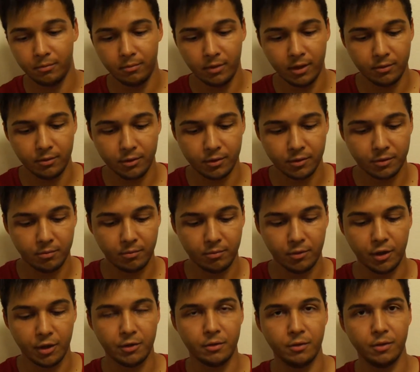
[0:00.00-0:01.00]
and just
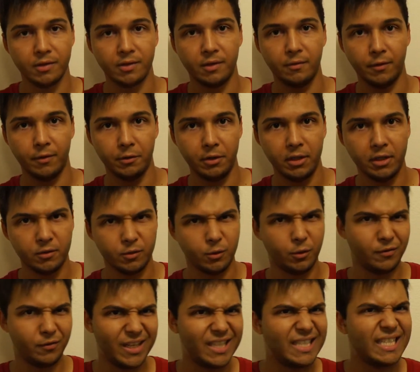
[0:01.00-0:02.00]
try to do this in a very sort
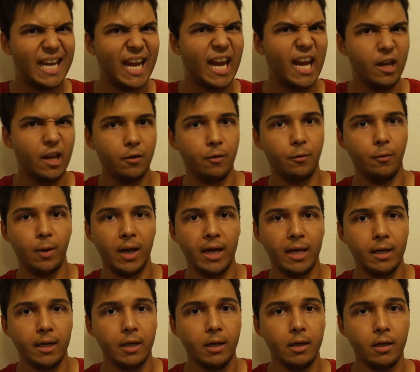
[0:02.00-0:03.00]
of contained
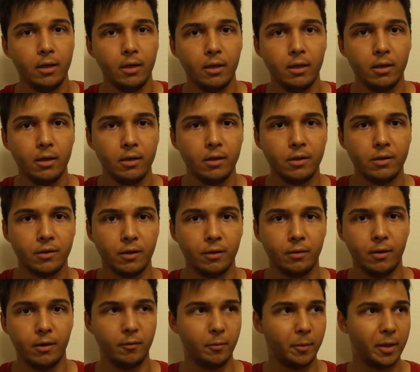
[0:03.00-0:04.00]
way. So
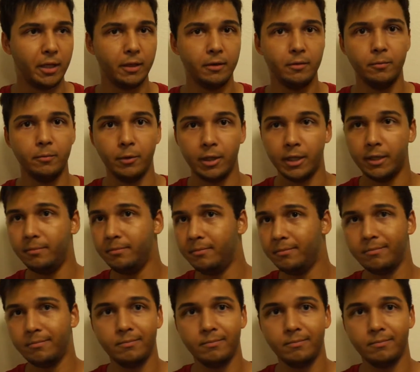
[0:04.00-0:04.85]
everybody good? We good?